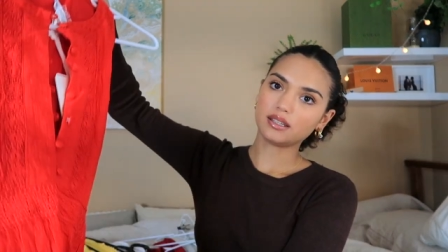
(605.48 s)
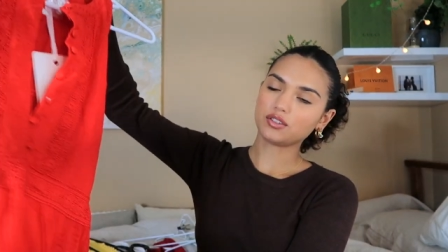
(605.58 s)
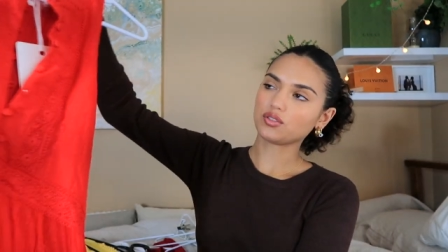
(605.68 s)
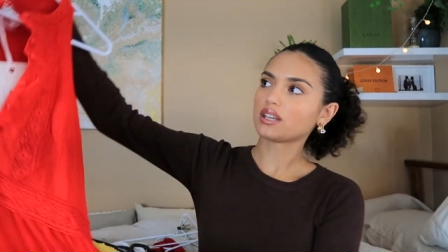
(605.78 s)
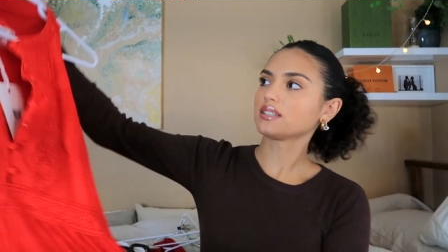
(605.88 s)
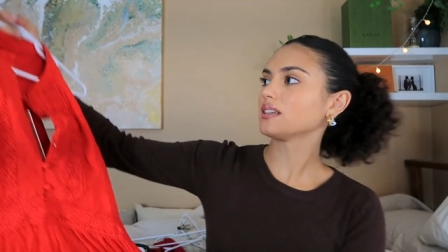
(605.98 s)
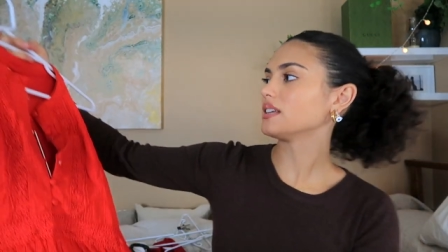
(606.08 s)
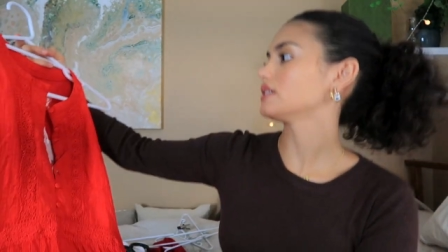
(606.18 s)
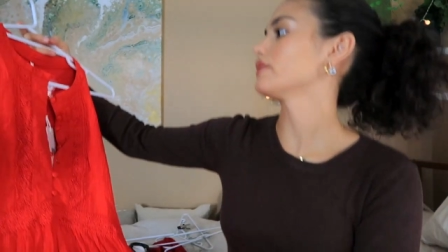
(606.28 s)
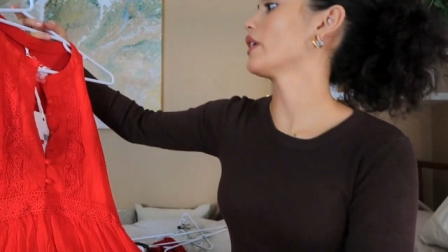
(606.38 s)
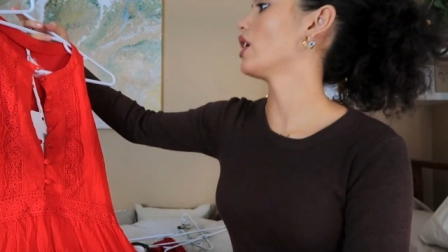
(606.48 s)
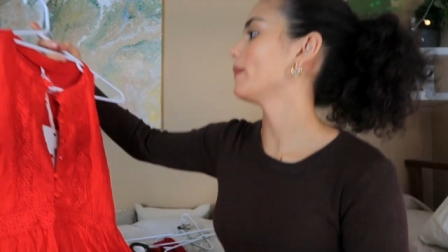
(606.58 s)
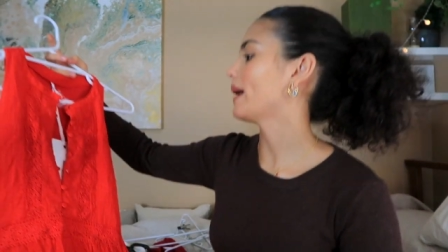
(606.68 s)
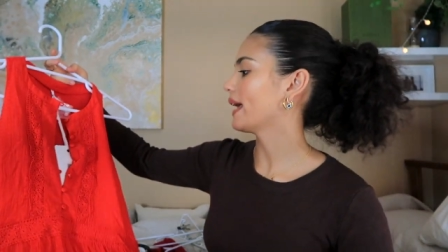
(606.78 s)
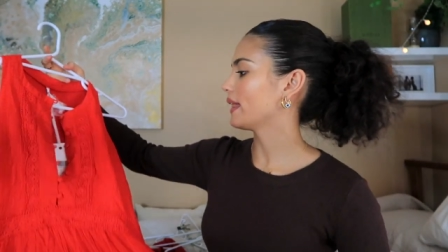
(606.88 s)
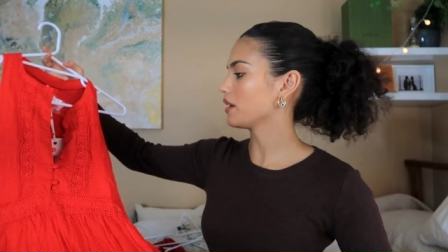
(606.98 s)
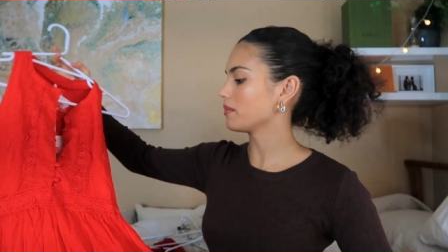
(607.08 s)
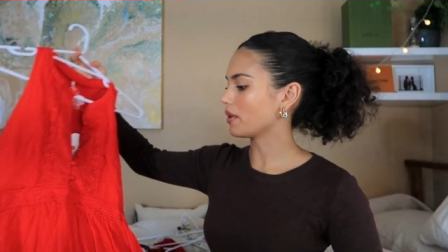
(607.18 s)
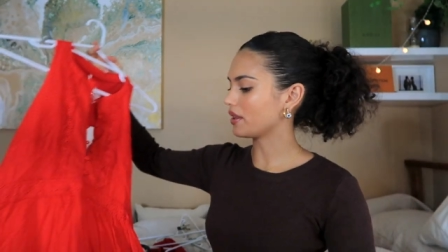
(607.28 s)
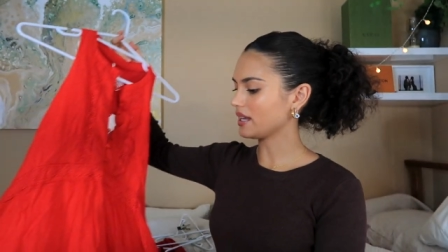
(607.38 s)
This dress is from Hello
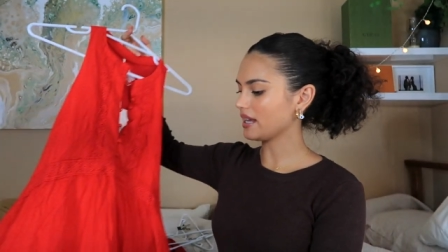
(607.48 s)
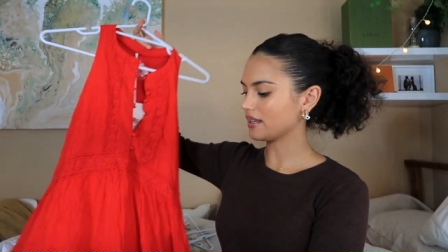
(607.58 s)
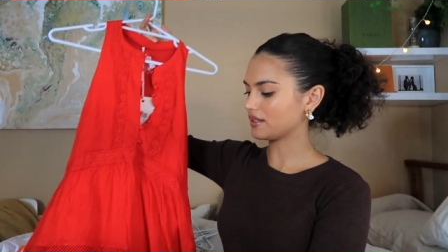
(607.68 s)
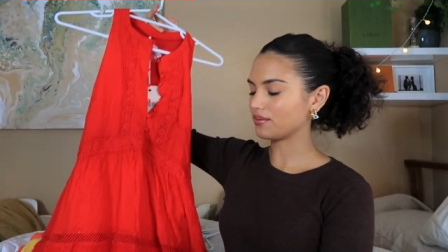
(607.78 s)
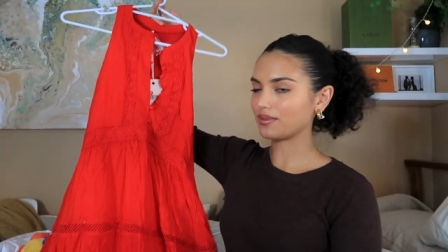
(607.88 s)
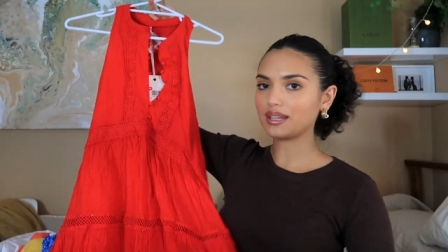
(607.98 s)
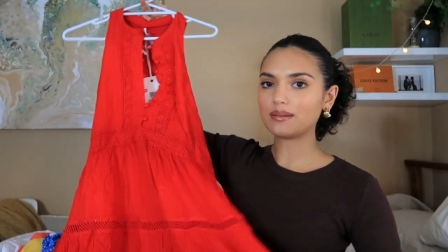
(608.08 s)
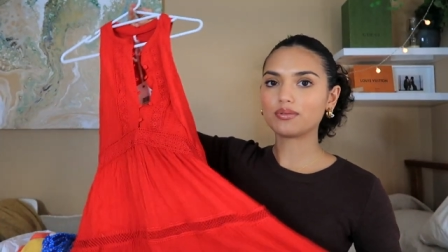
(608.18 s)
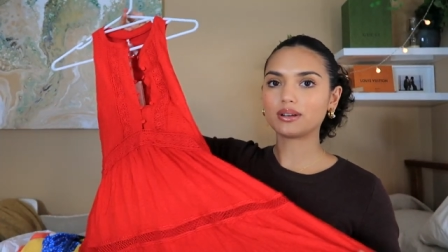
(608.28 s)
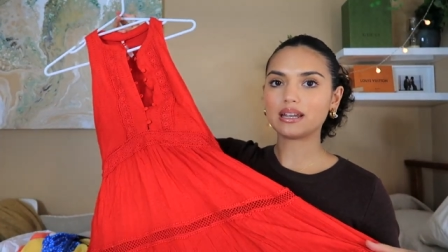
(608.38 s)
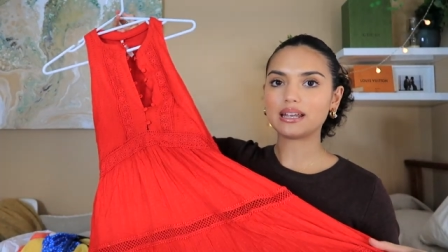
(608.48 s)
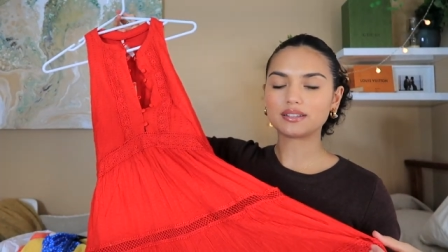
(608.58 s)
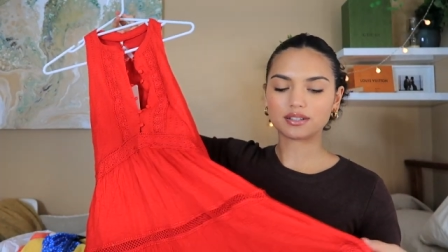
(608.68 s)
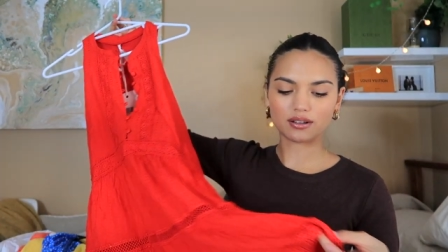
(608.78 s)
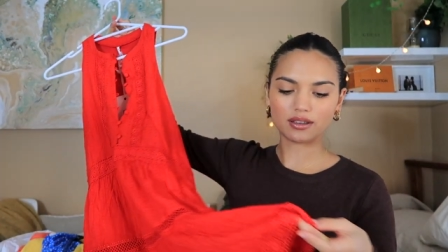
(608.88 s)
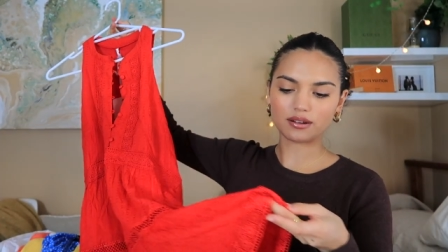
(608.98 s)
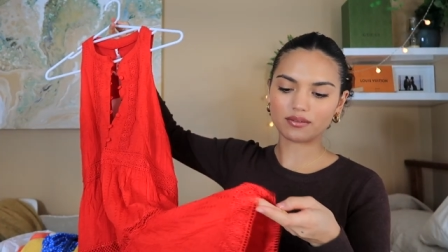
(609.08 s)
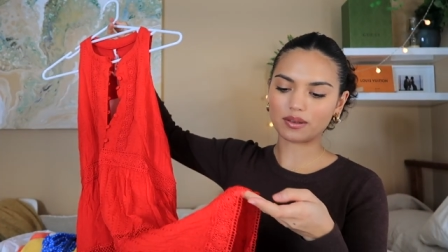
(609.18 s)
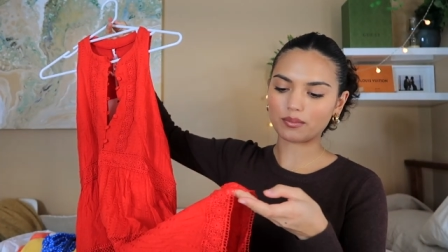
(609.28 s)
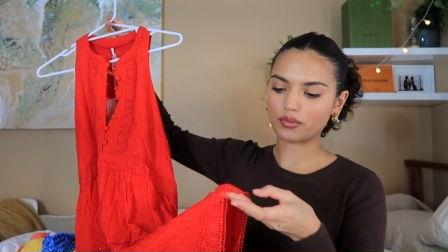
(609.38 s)
Molly. It's really pretty. It's got a lot
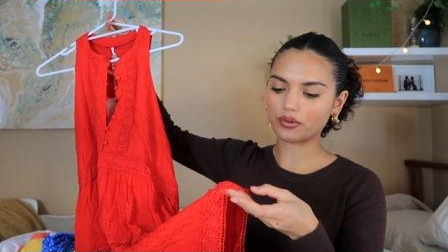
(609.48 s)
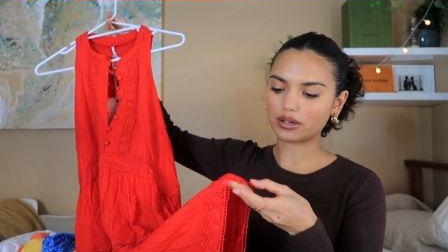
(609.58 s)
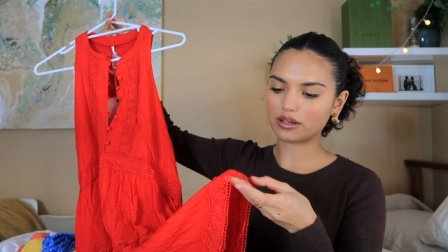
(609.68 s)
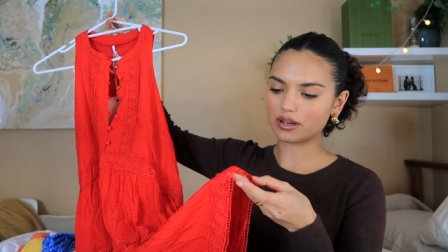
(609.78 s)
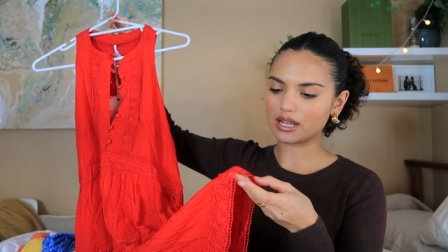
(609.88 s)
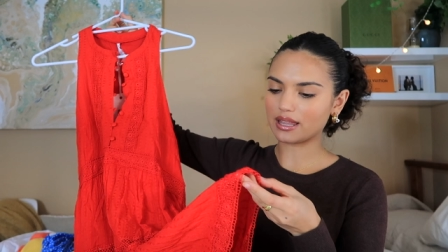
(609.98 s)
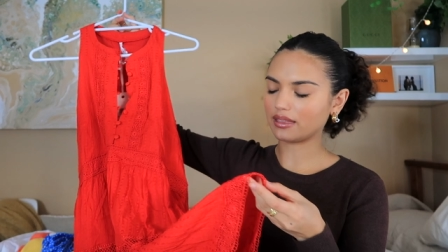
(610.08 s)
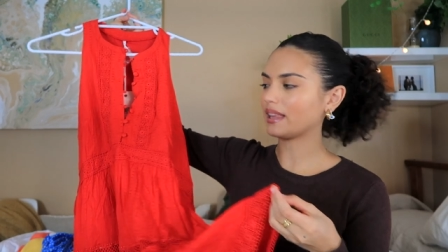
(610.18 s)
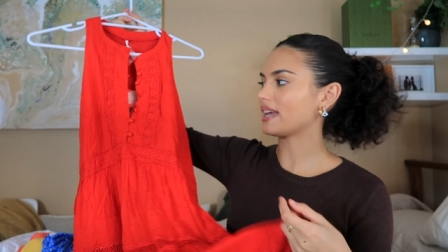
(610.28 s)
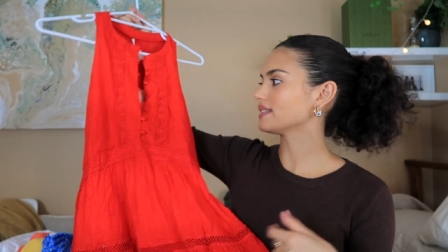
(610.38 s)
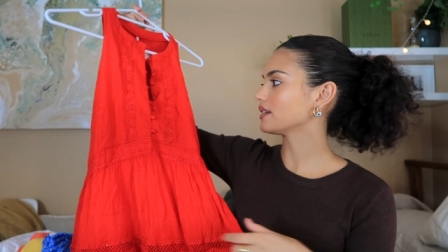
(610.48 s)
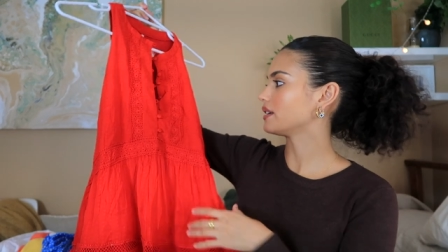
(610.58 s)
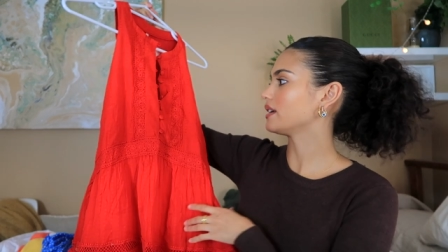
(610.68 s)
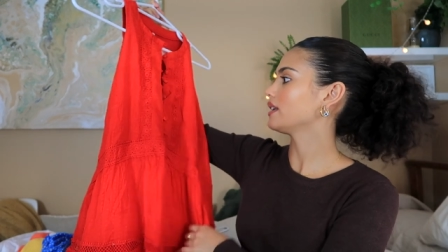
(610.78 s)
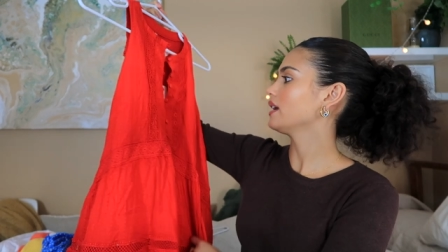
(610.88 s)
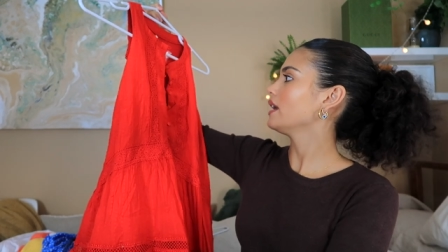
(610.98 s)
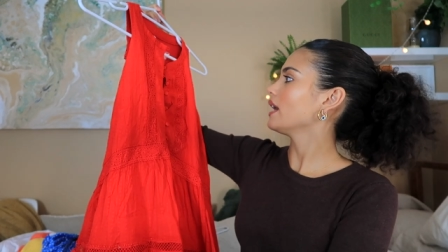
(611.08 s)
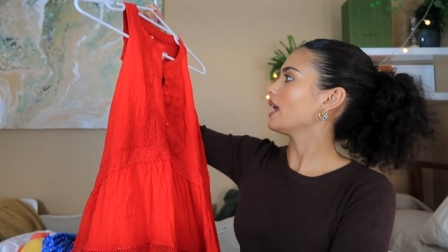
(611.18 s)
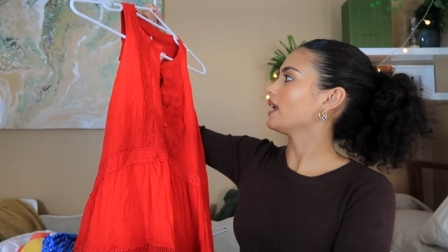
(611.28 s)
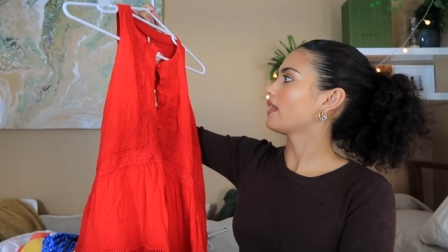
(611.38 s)
of embroidery and lace on it
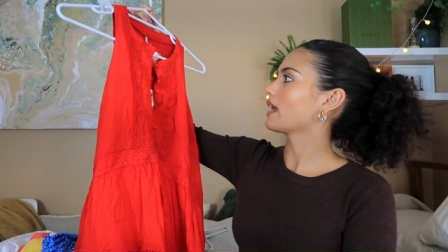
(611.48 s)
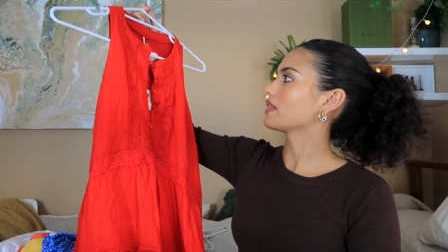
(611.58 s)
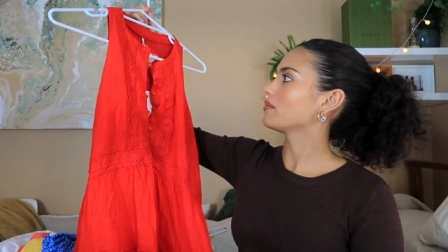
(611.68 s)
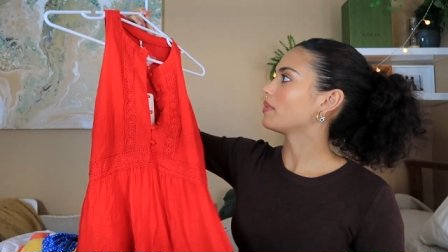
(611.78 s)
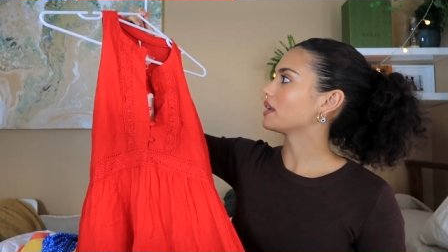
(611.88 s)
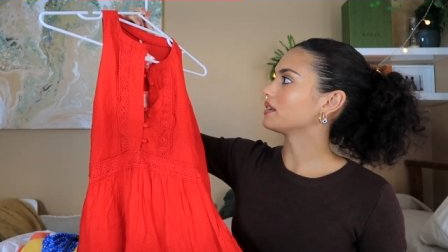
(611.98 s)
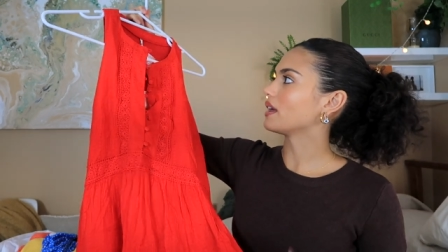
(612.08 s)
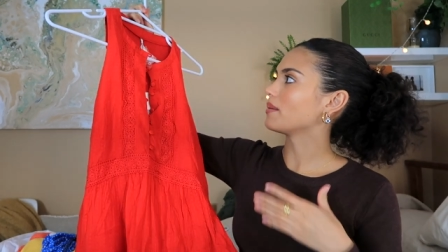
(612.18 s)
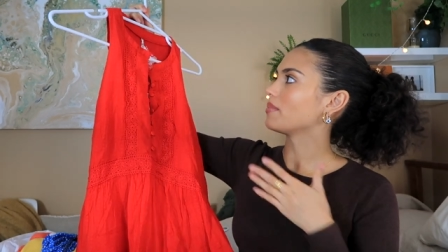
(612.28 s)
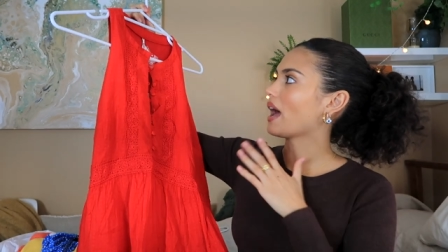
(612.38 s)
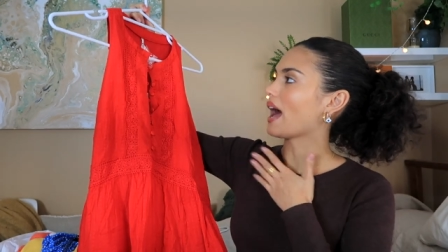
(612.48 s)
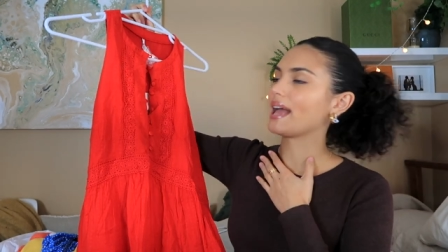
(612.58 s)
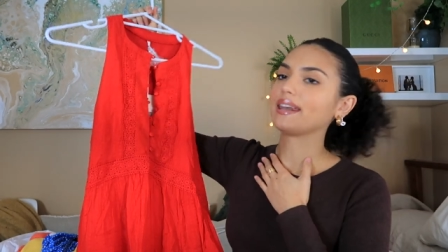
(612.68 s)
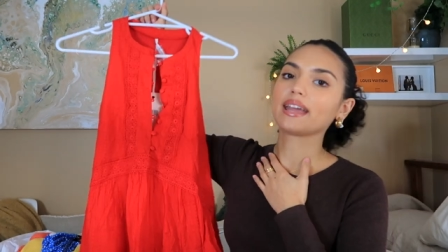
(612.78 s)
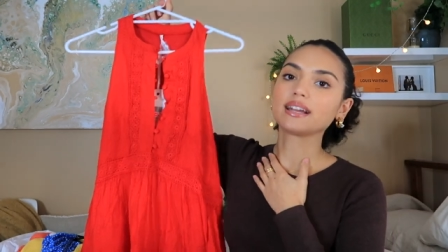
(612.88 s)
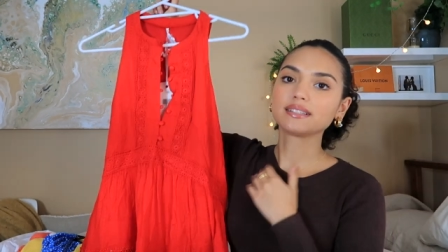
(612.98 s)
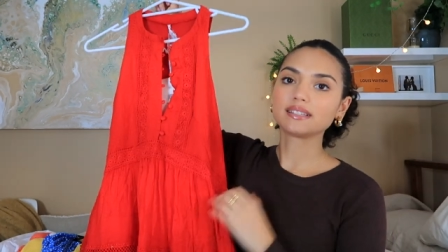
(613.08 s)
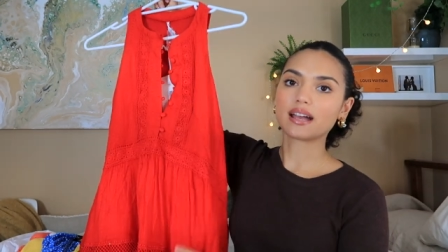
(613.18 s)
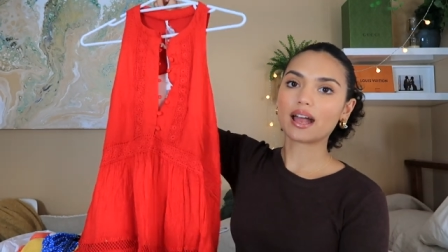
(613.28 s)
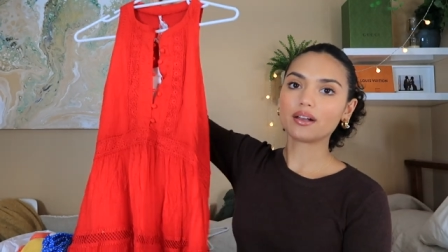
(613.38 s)
and I like the butternut high neck
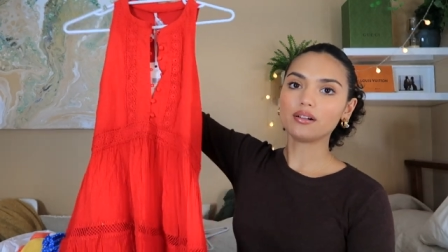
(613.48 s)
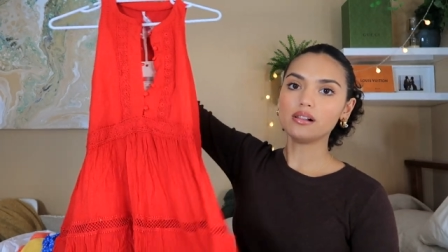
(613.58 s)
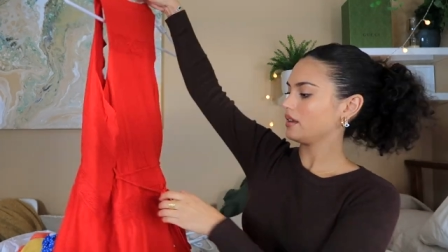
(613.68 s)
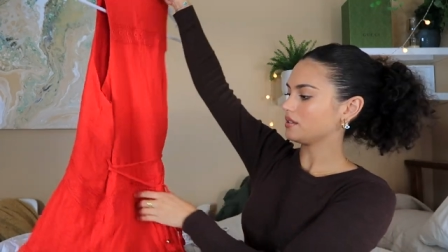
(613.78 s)
style.